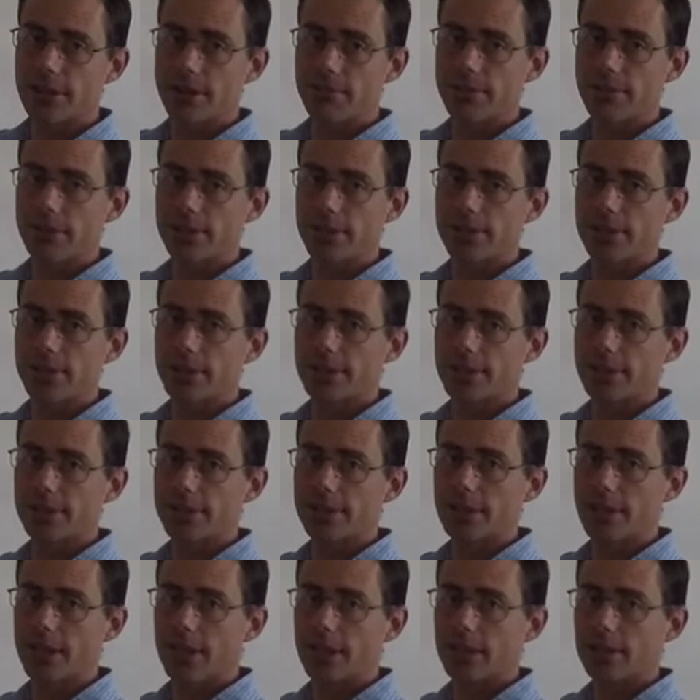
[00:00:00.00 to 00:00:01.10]
things to this
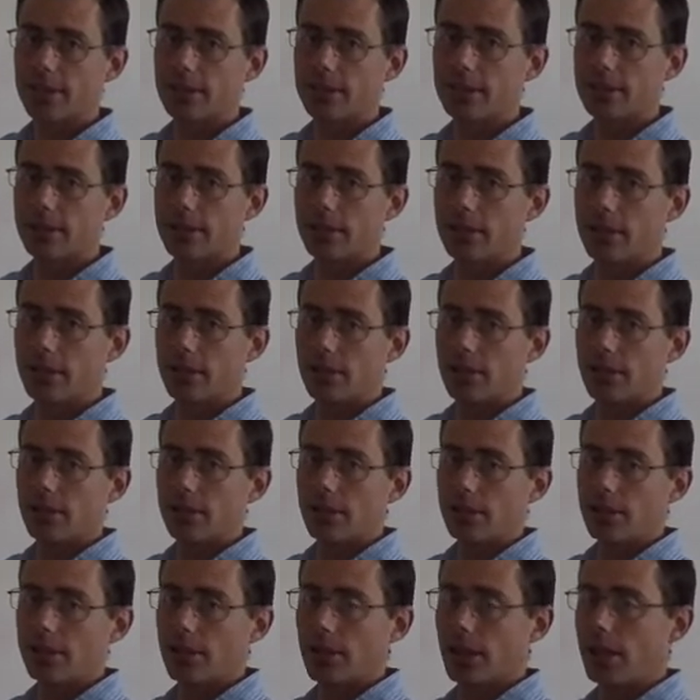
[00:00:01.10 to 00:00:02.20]
side.
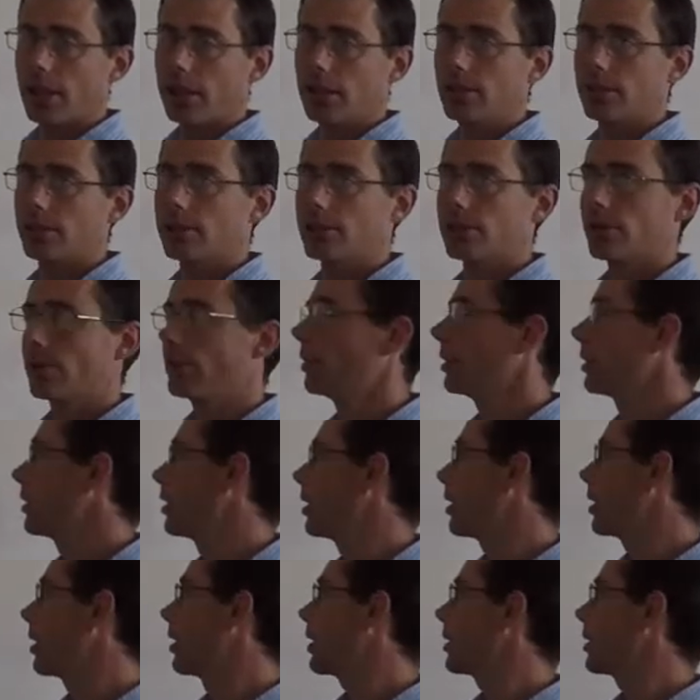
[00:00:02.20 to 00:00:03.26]
Okay, so on